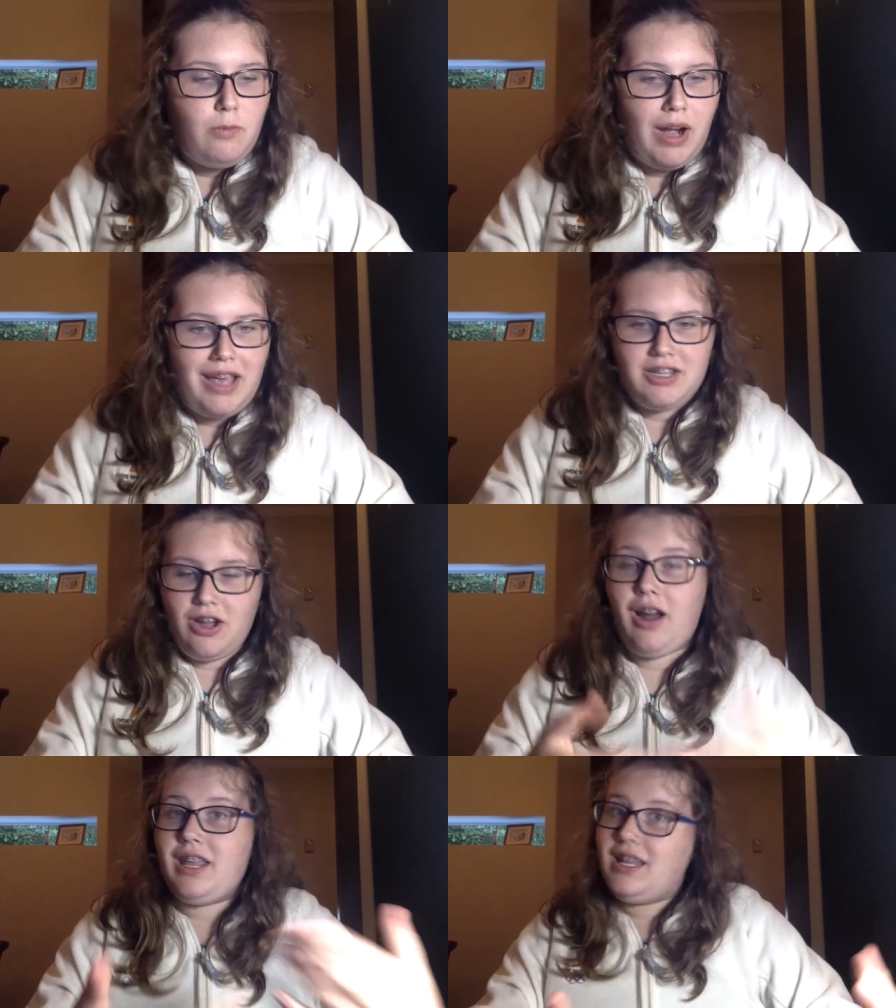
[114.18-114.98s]
I
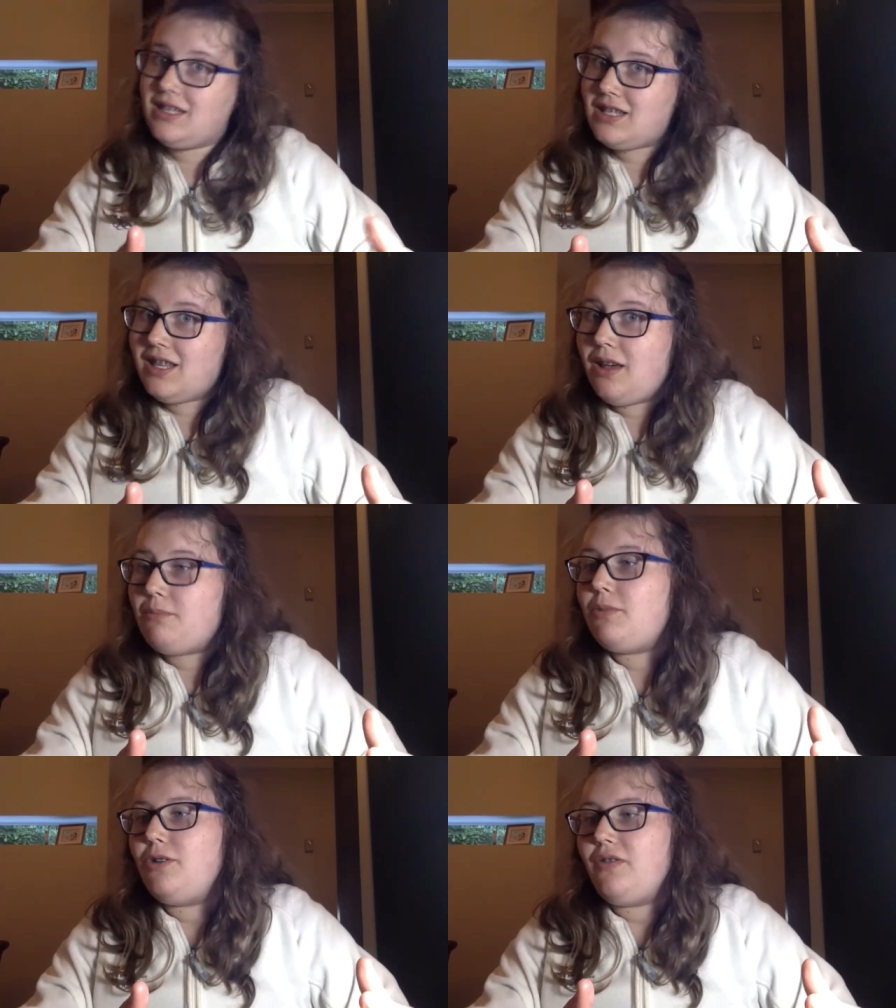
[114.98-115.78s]
got into the
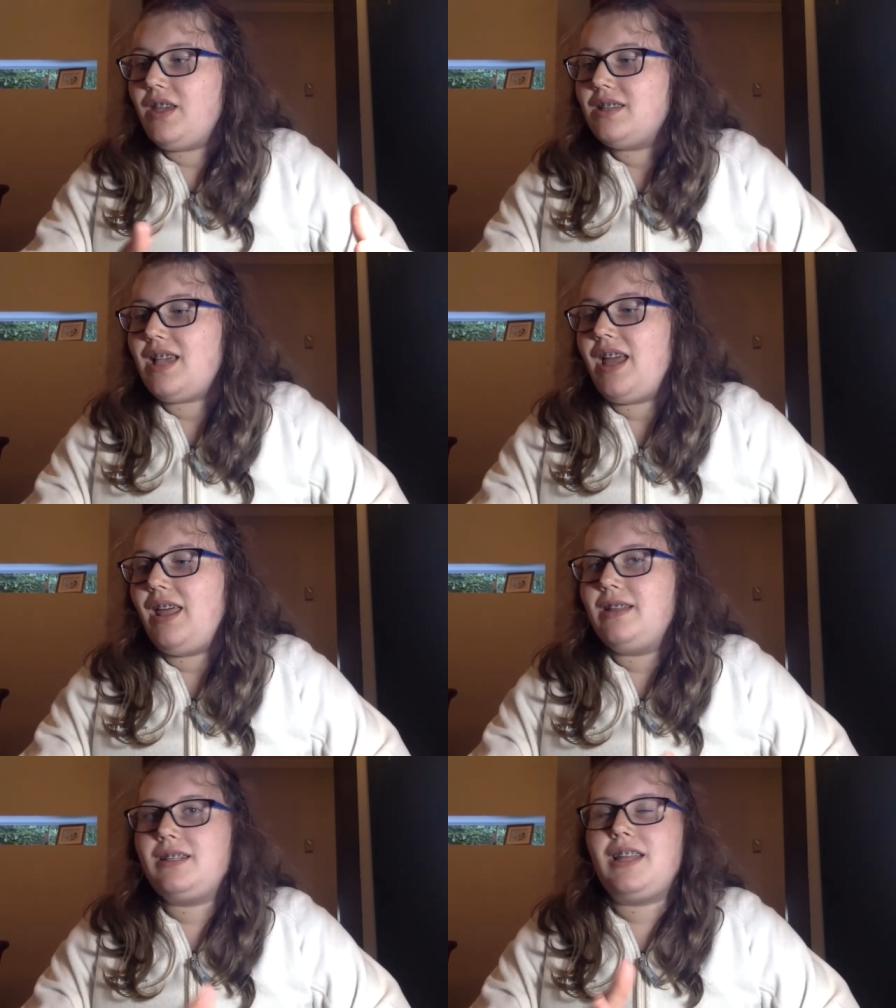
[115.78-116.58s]
movies,
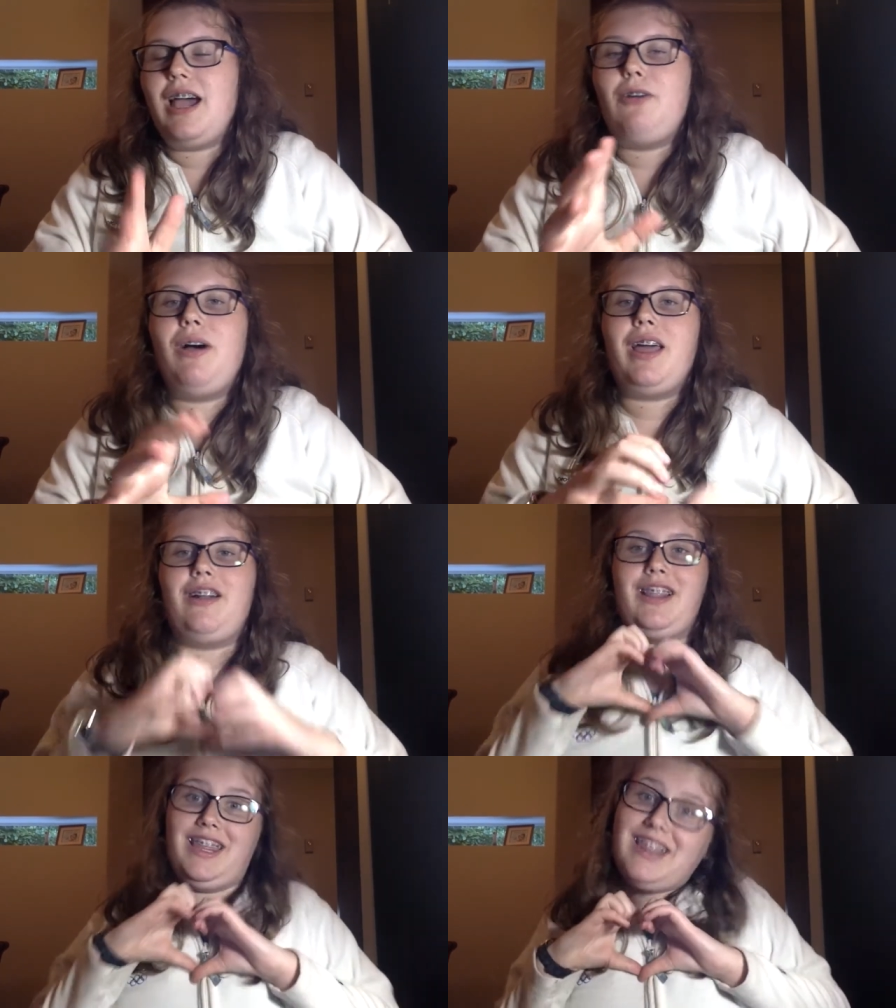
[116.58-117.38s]
and now I
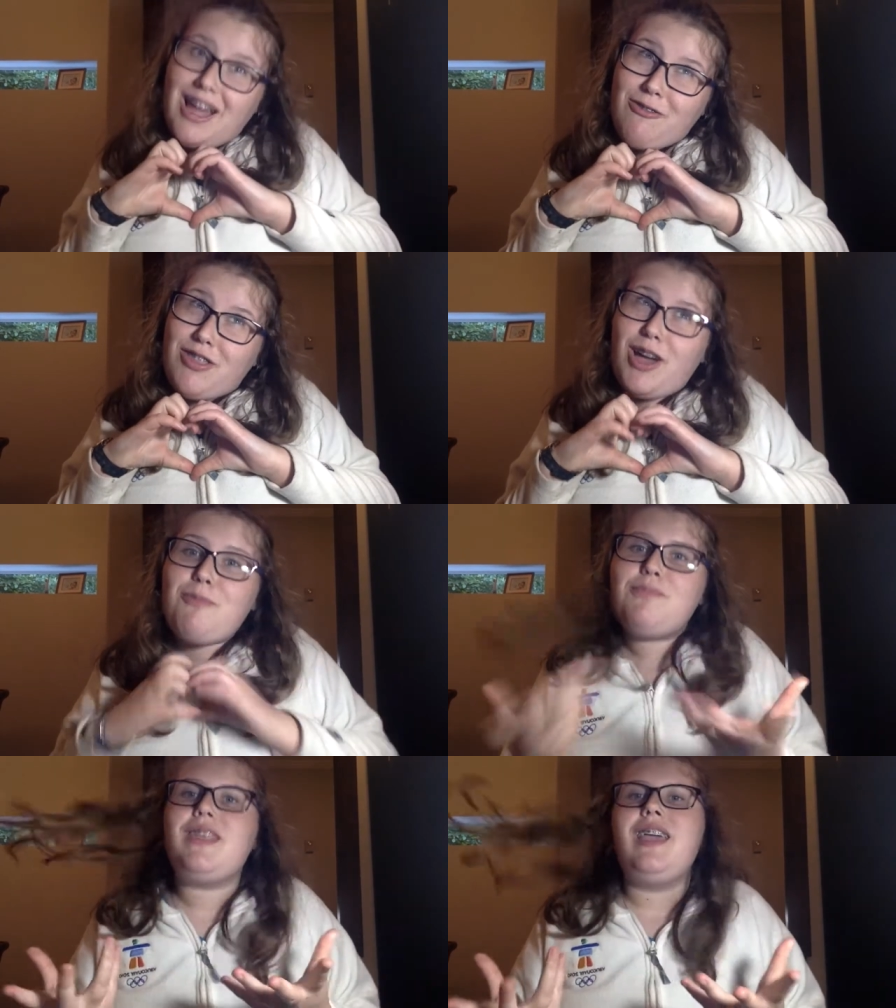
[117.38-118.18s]
really love them,
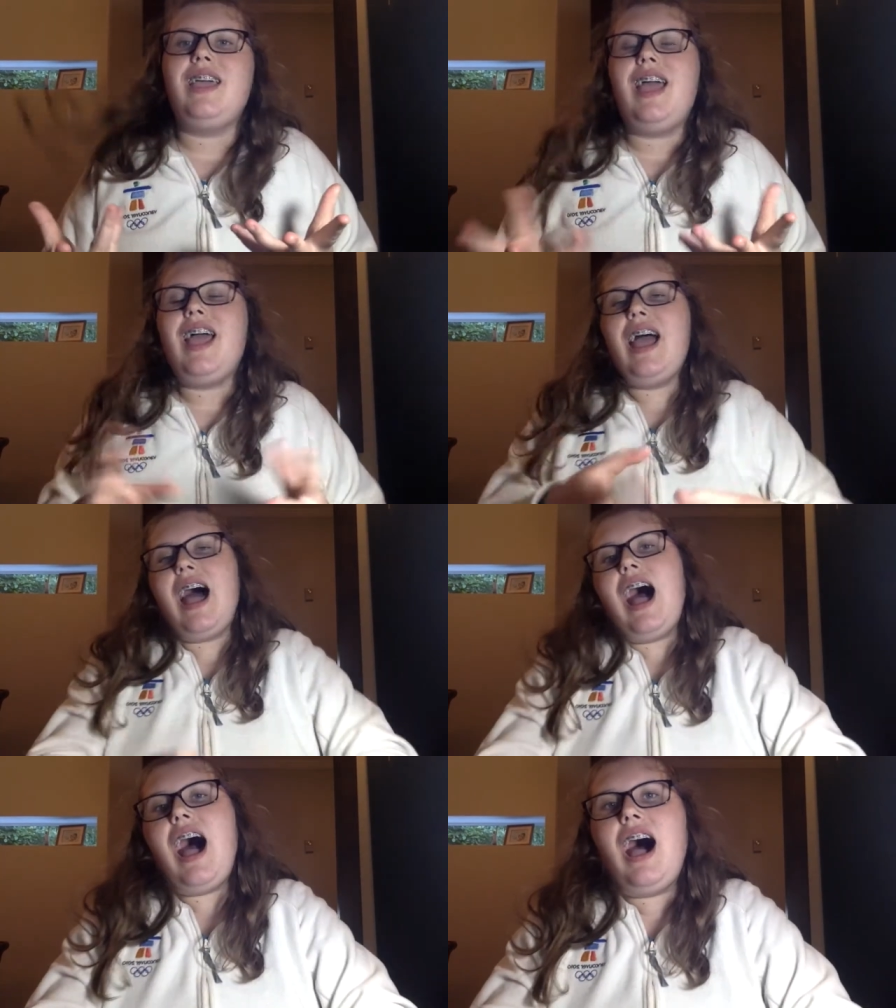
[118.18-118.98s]

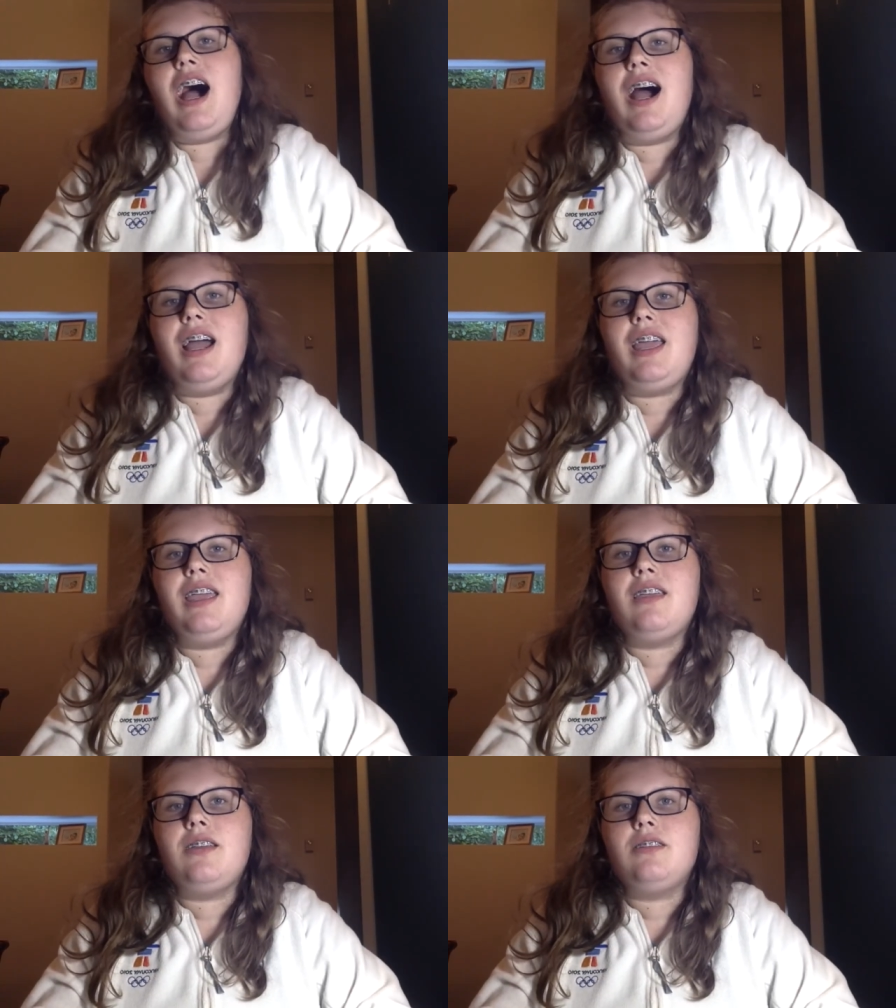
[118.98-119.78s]

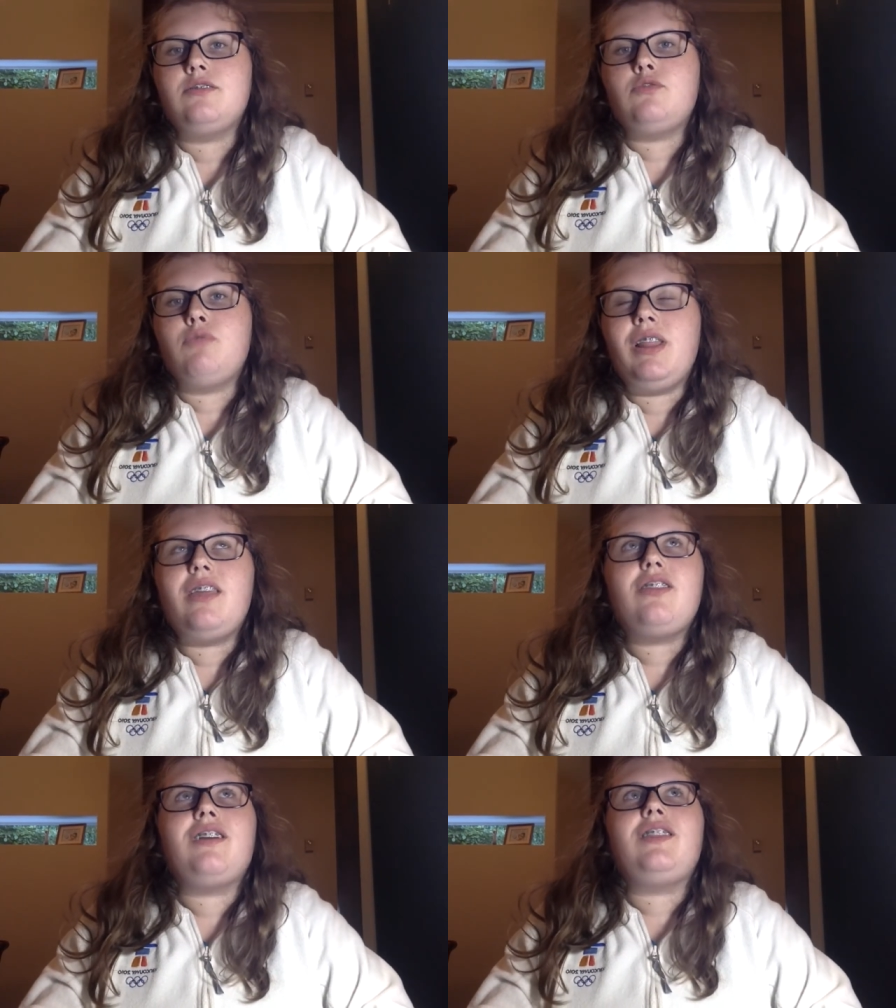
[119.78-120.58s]
I really
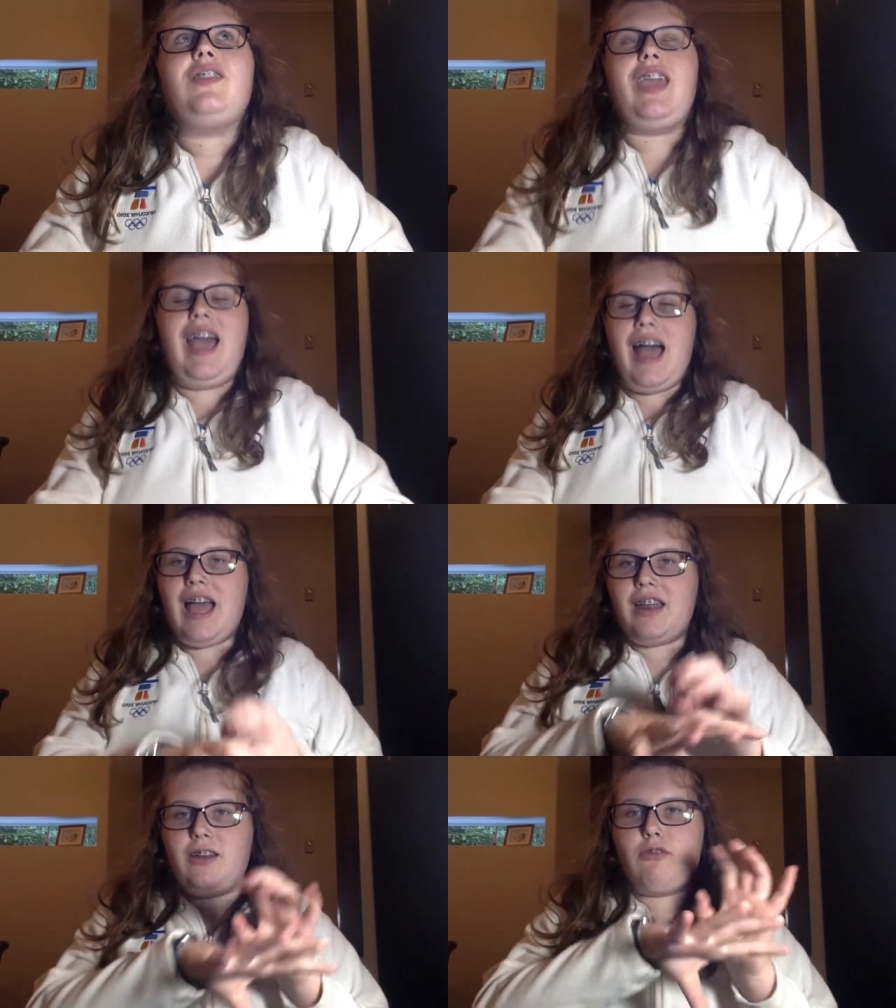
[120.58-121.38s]
thought that they
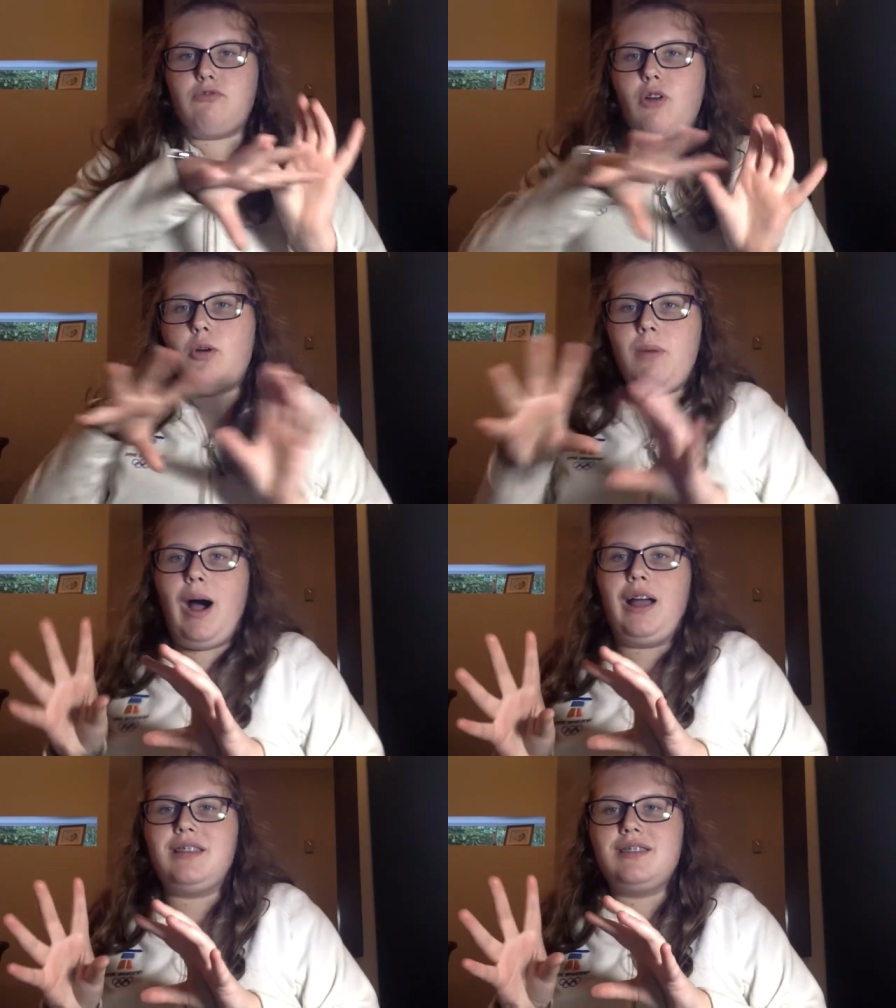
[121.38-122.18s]
had
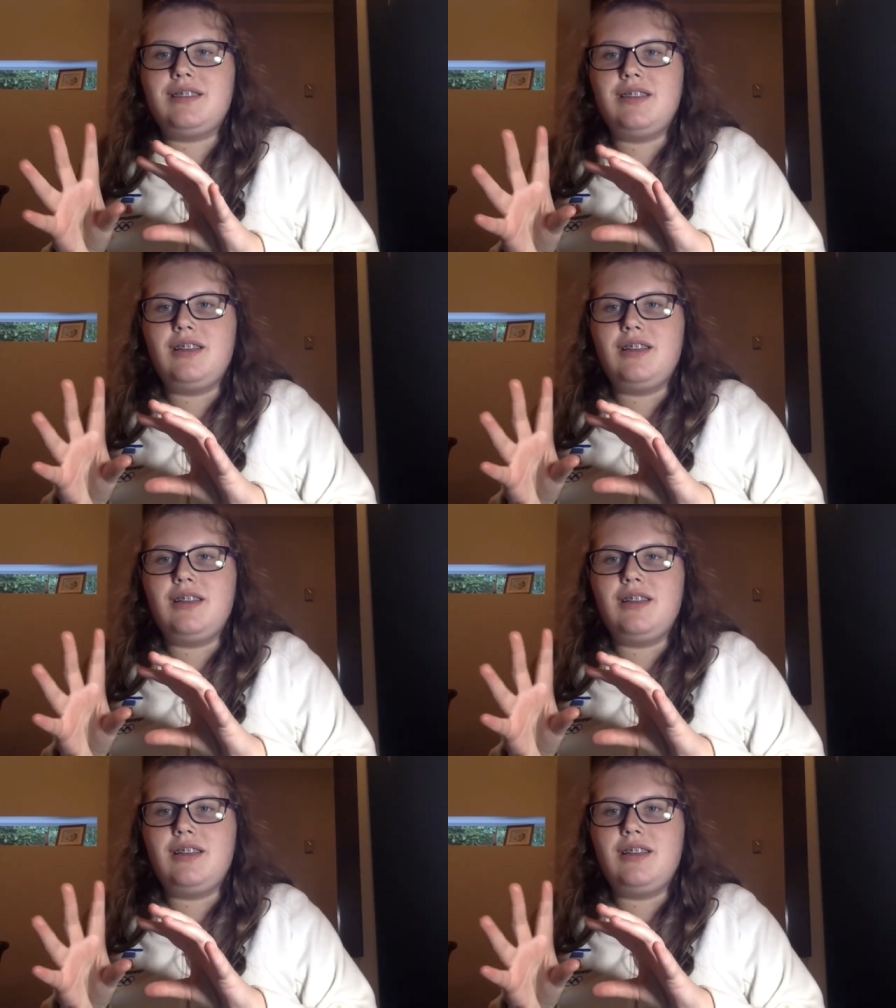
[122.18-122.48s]
robots